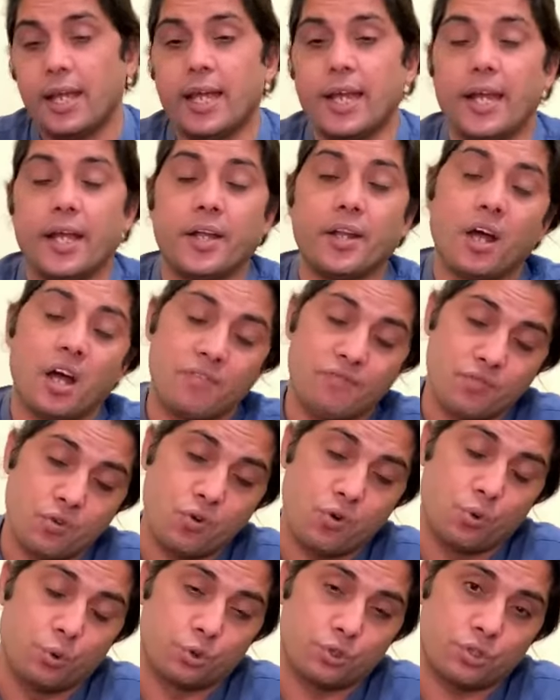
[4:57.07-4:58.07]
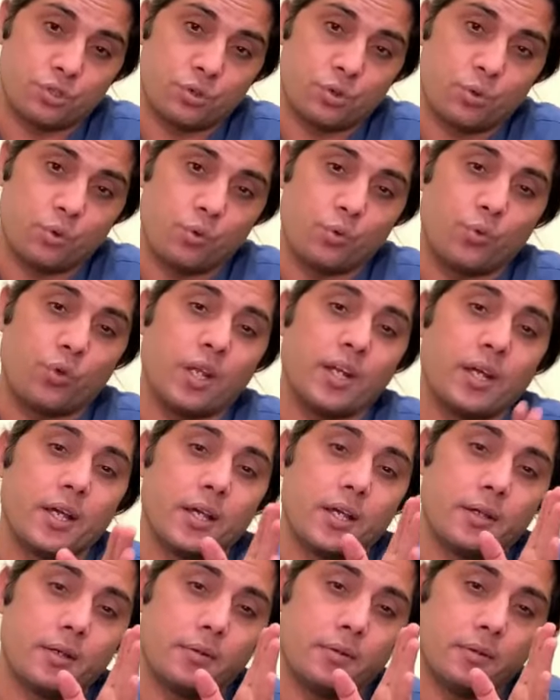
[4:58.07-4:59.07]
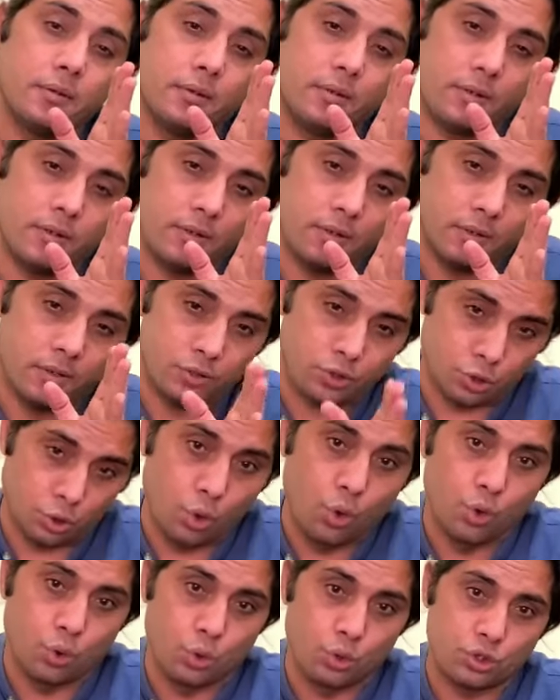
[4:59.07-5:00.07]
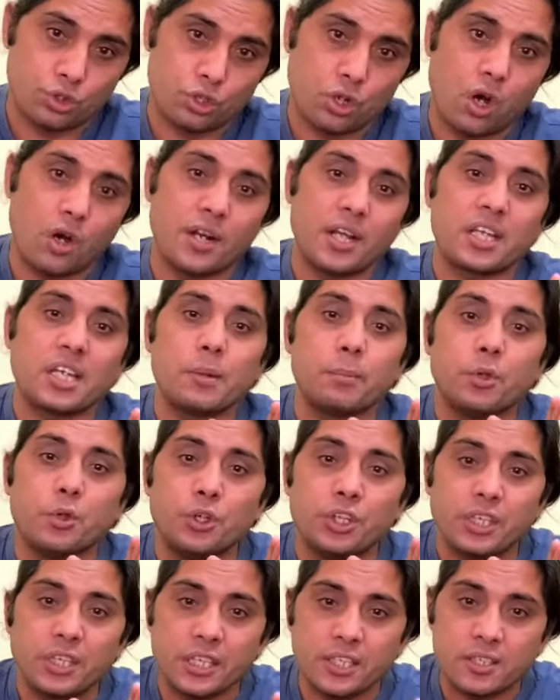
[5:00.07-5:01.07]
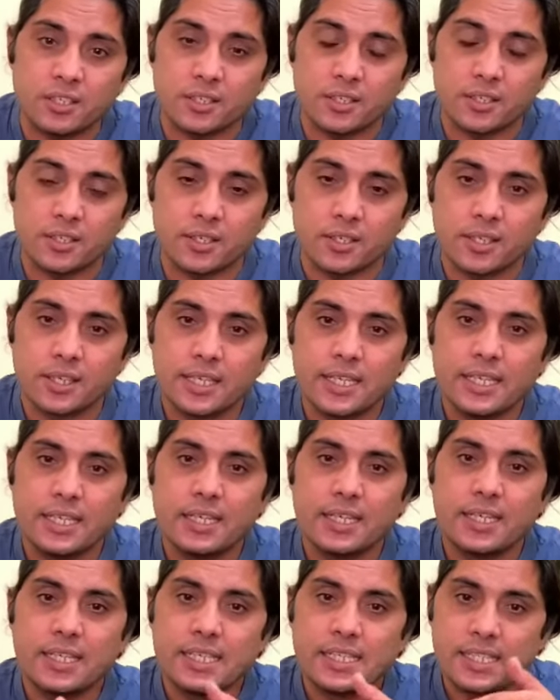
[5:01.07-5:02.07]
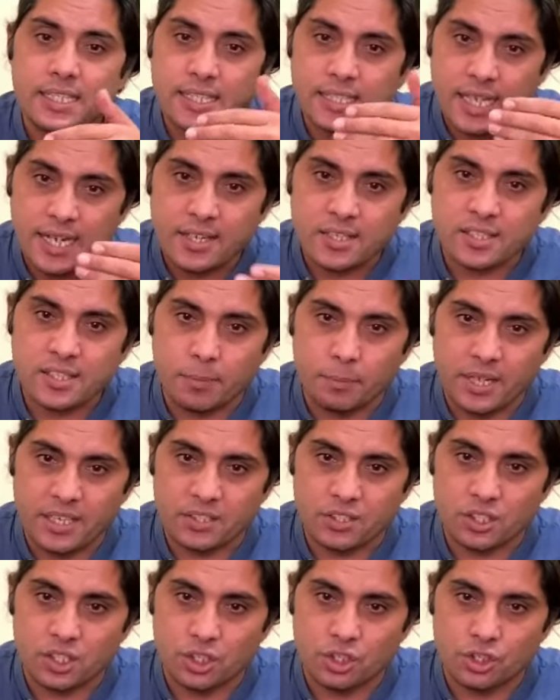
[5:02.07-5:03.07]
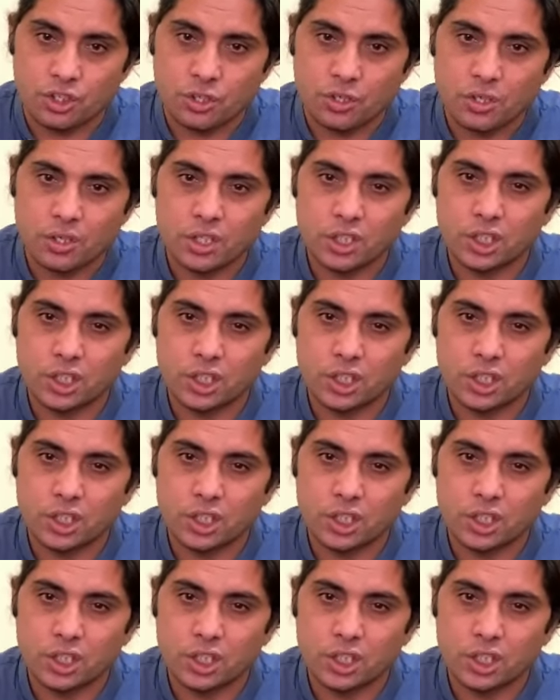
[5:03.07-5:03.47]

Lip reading: And of course, when a source or a communicator sends a message